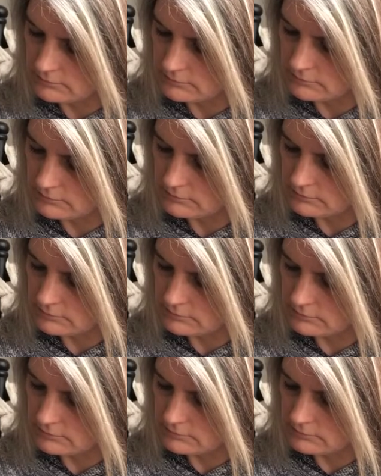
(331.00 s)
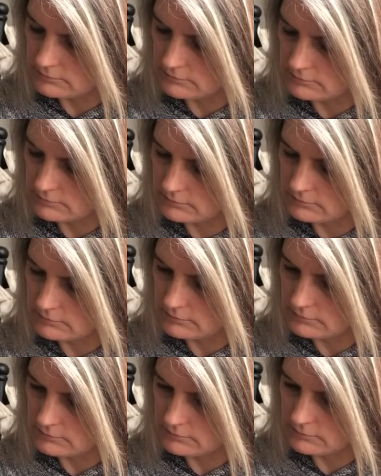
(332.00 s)

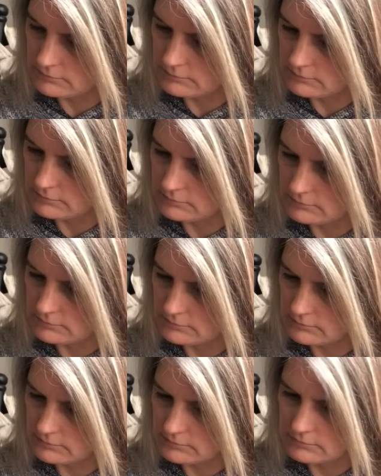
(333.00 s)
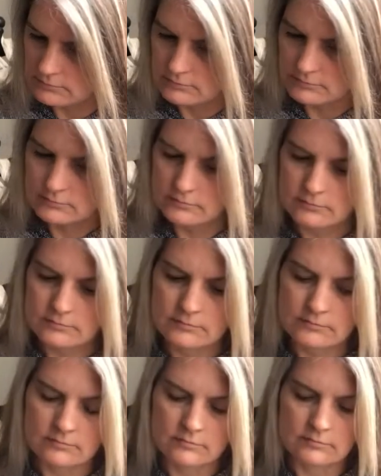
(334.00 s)

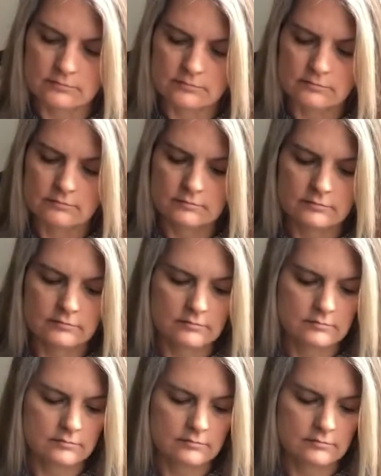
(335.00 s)
Nobody speaks.